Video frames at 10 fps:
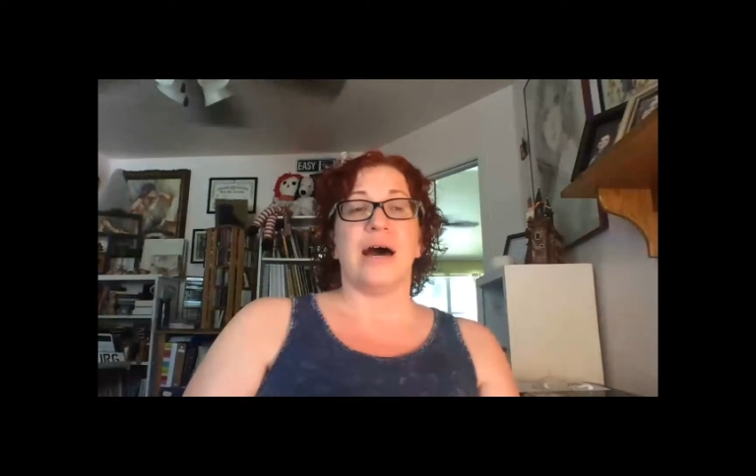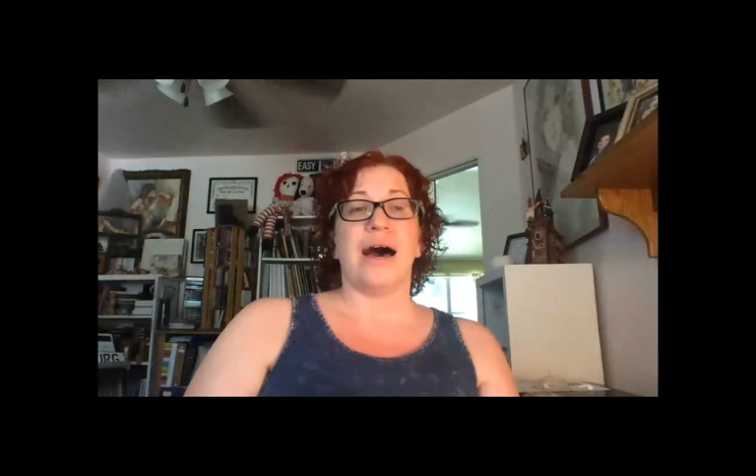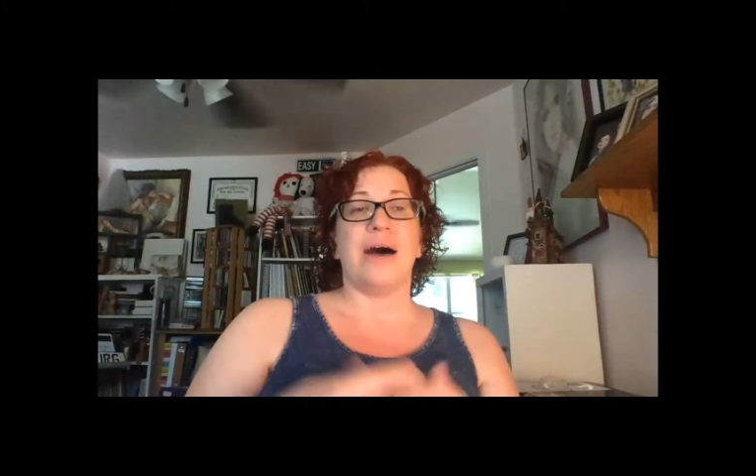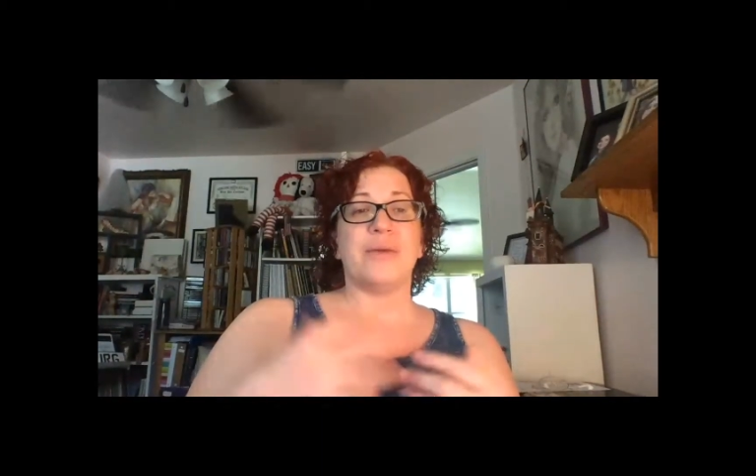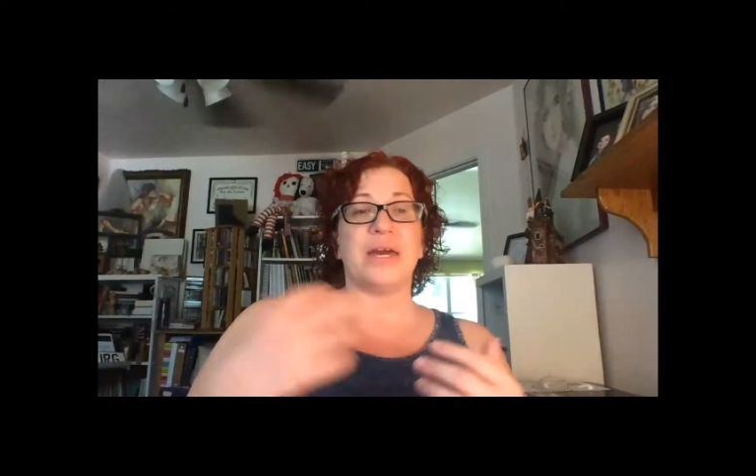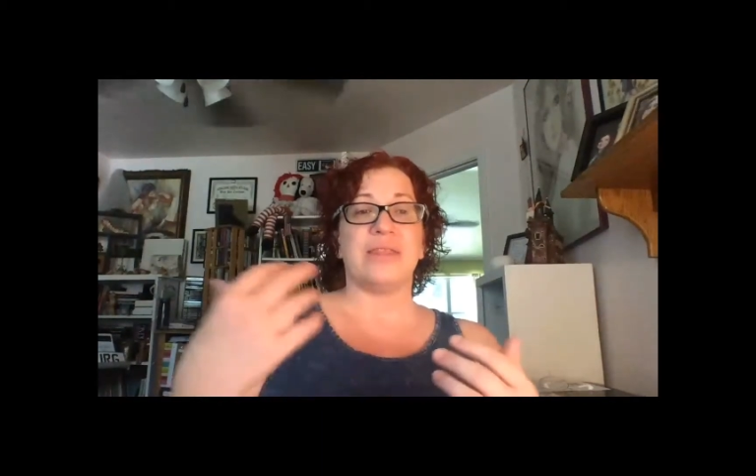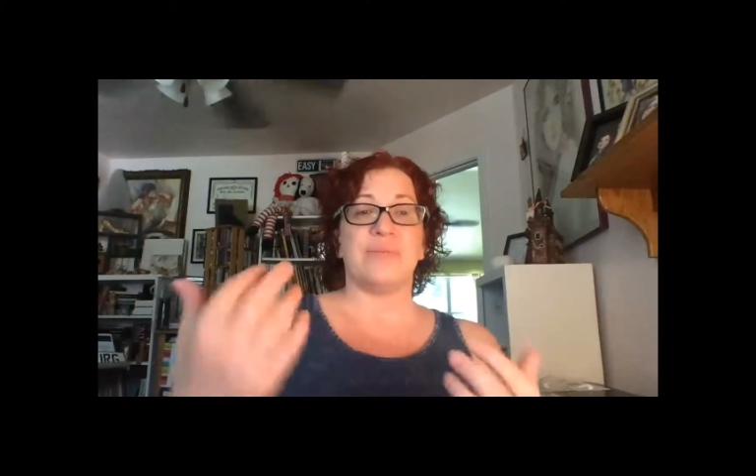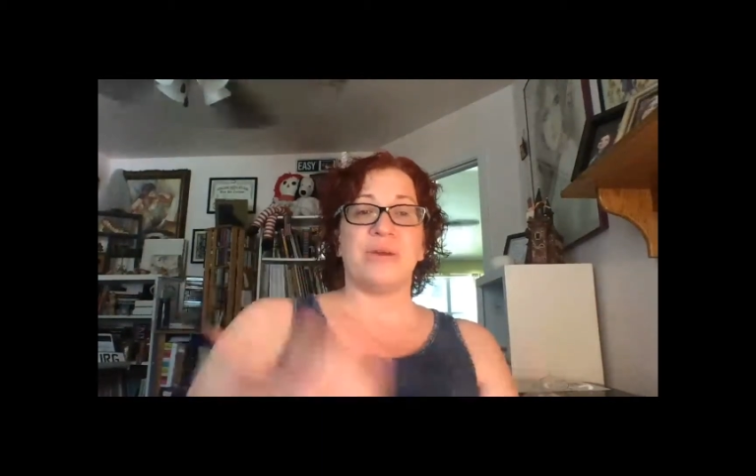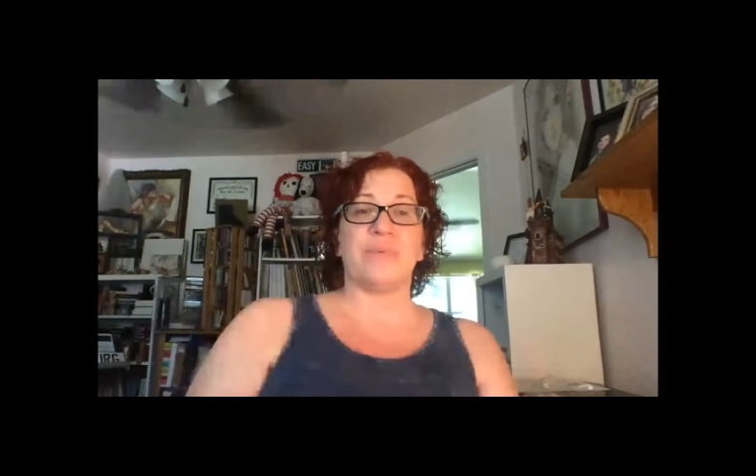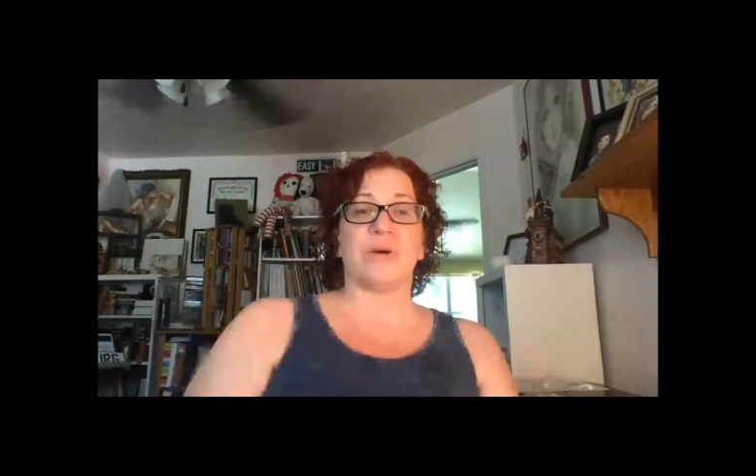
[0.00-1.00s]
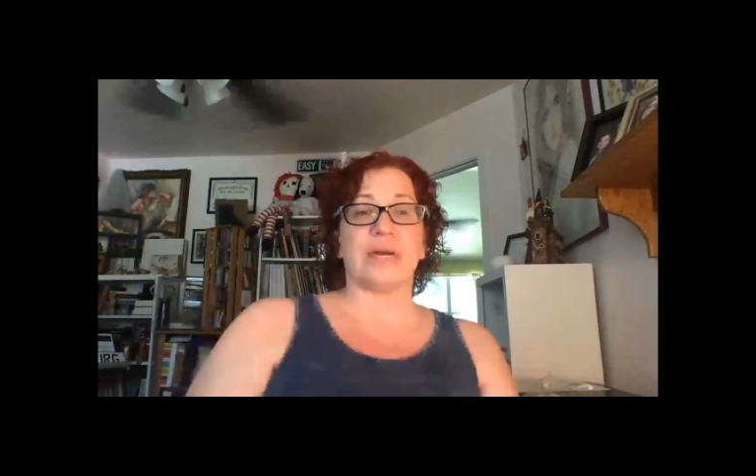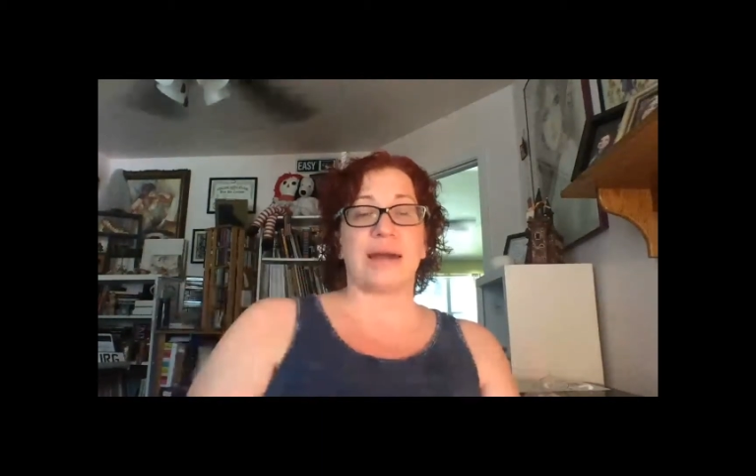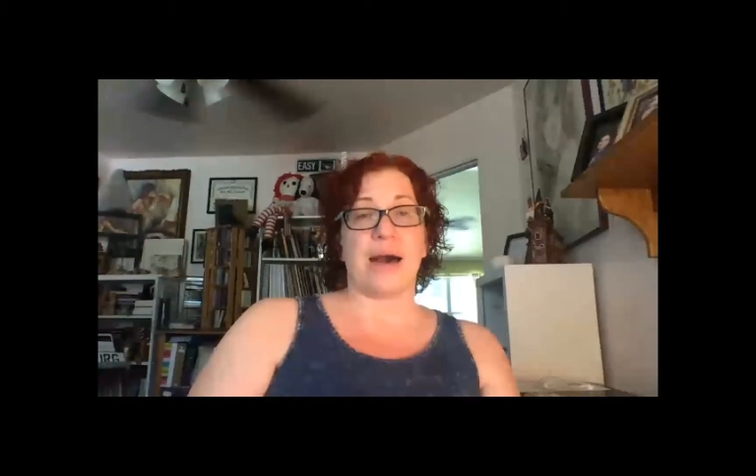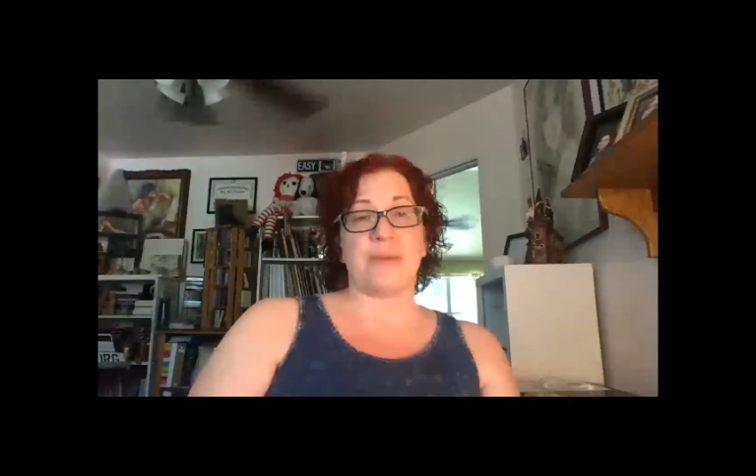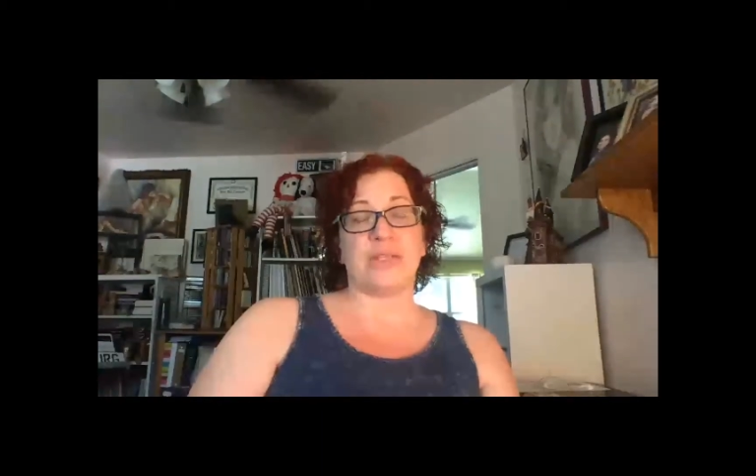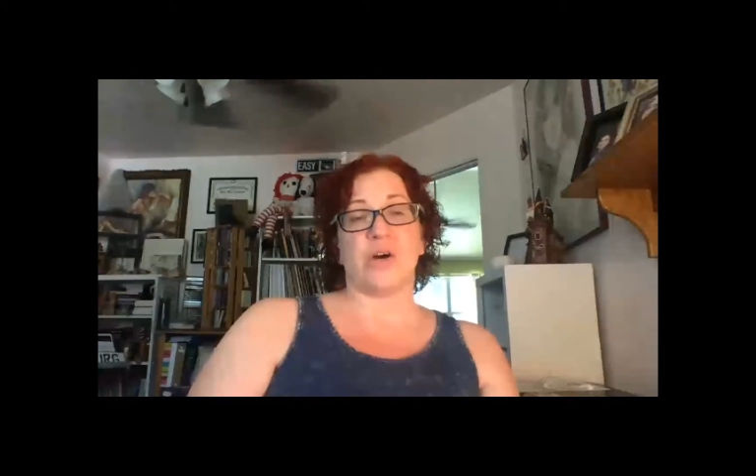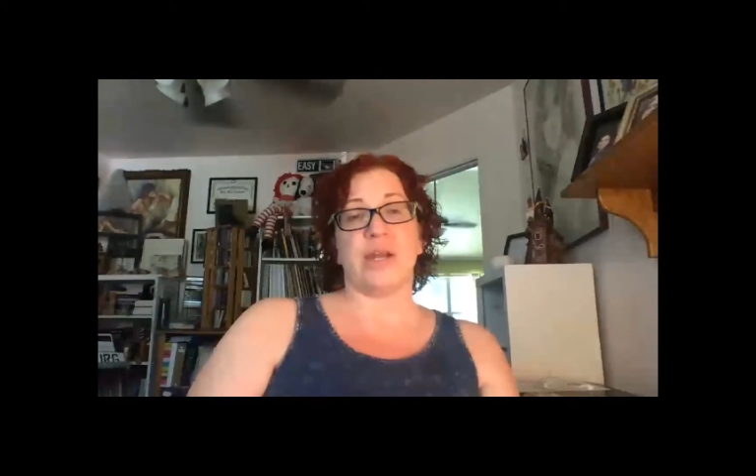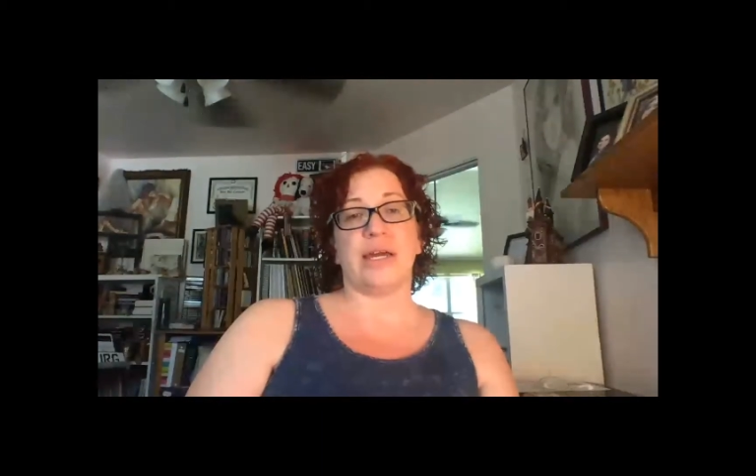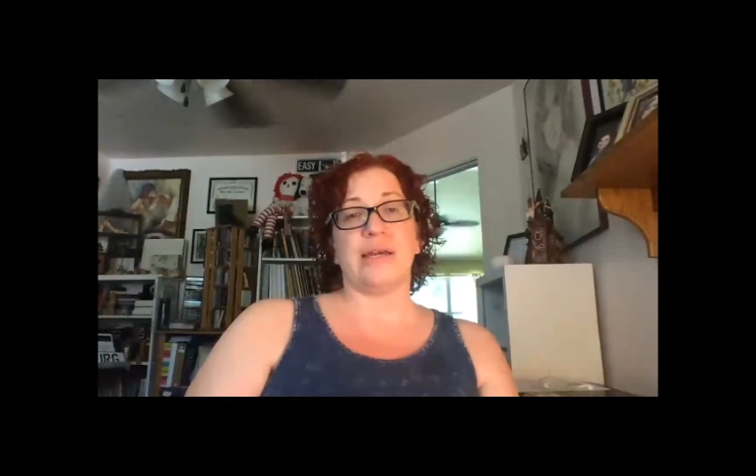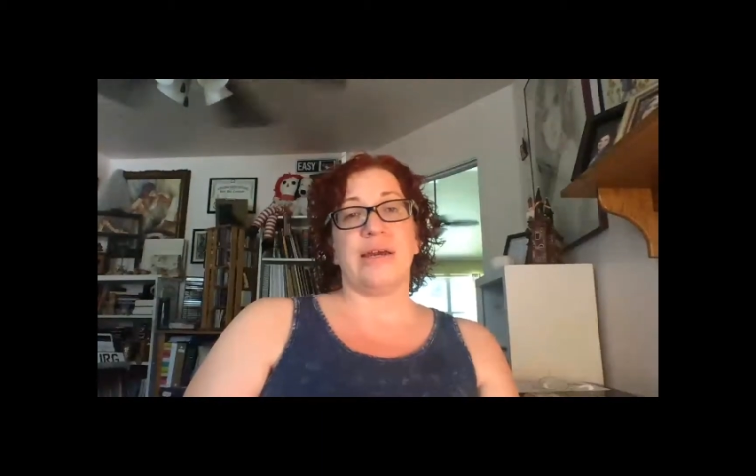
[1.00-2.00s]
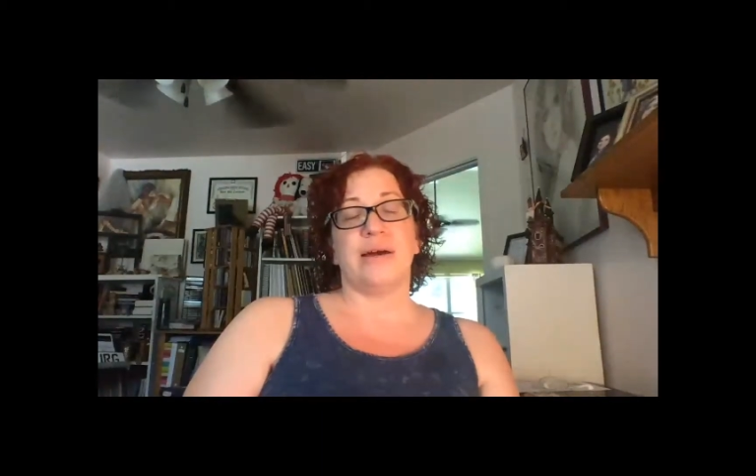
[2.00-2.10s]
and then people can comment on it.